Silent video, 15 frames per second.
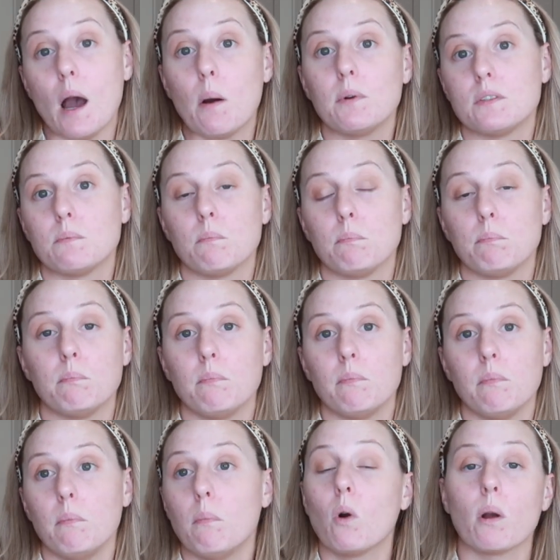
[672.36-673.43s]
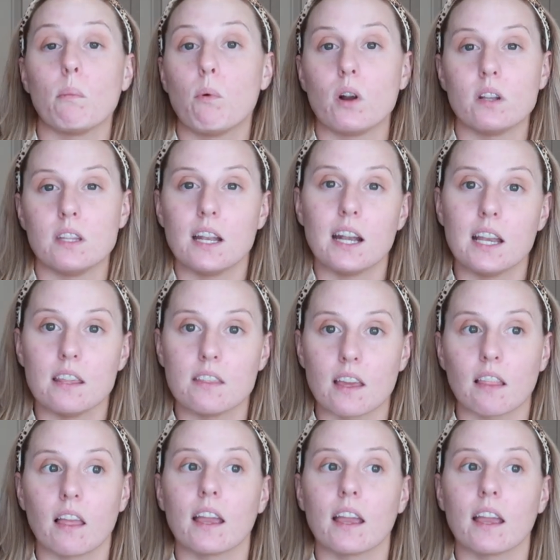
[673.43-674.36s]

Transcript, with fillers: was more important than anything.